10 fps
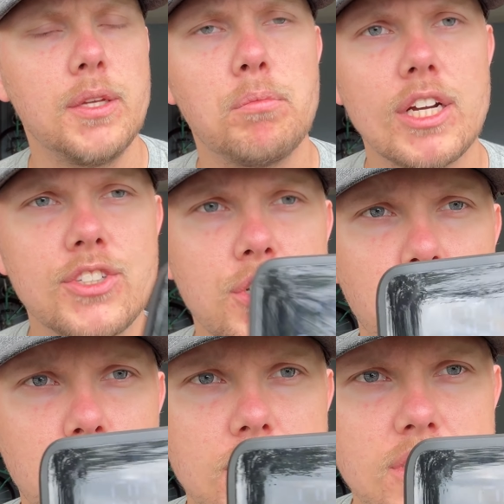bicycle
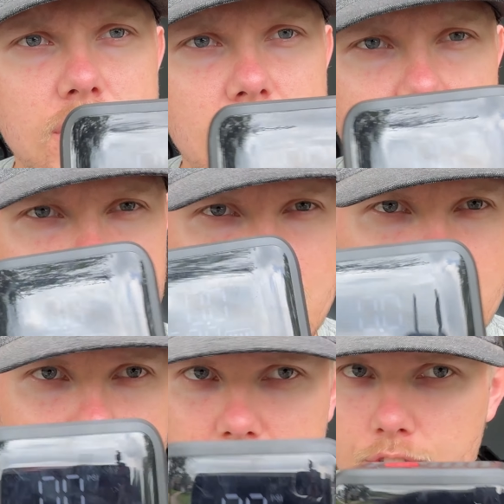one,
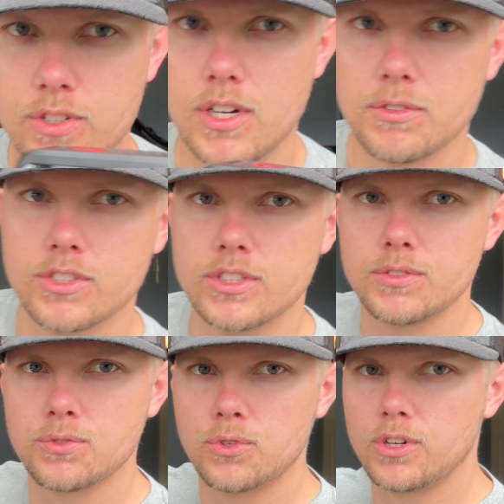that's obviously
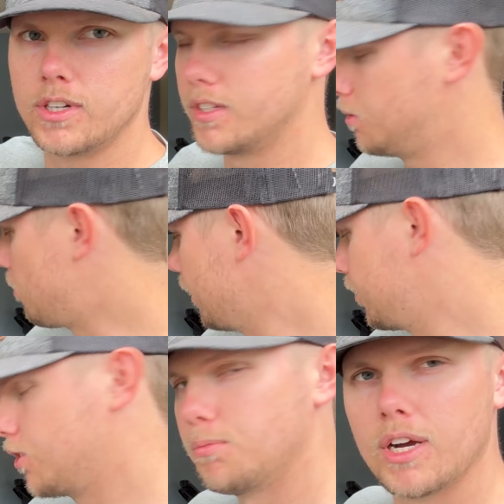for the
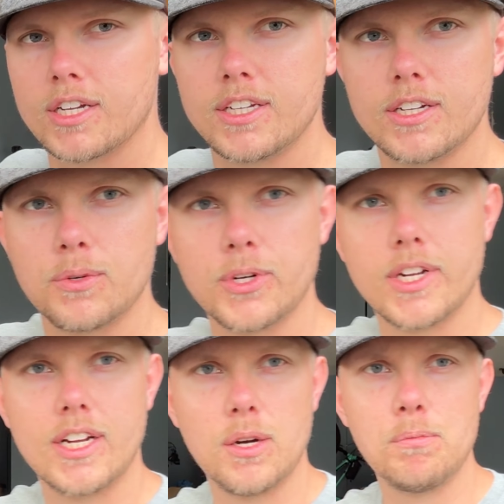bicycle back here. We're gonna
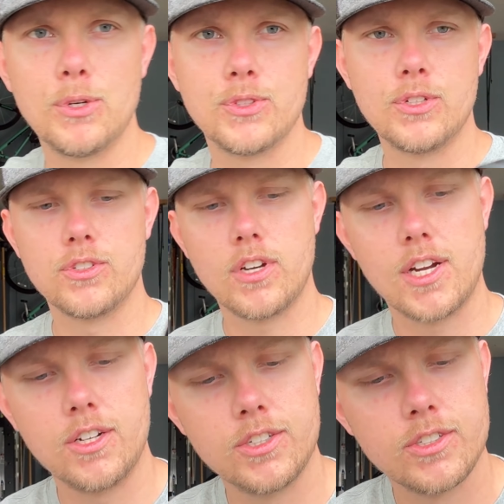air up both those
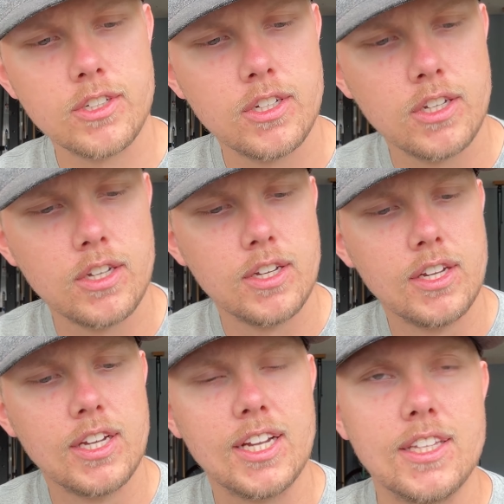tires.
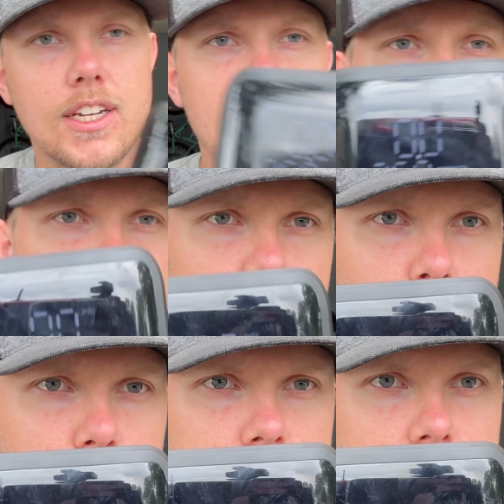And then I used the
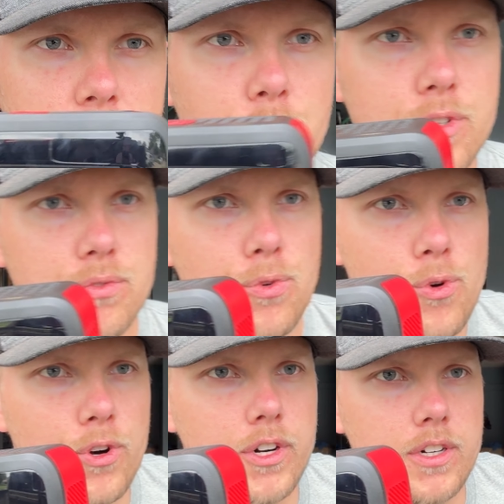motorcycle one
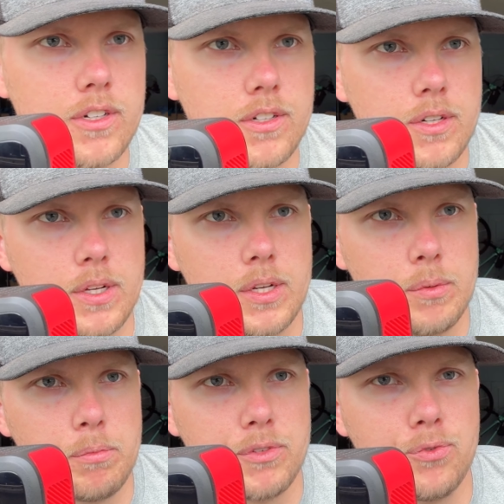for
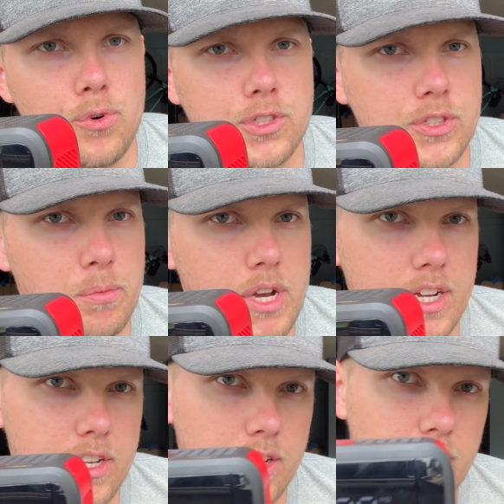my Forester back here,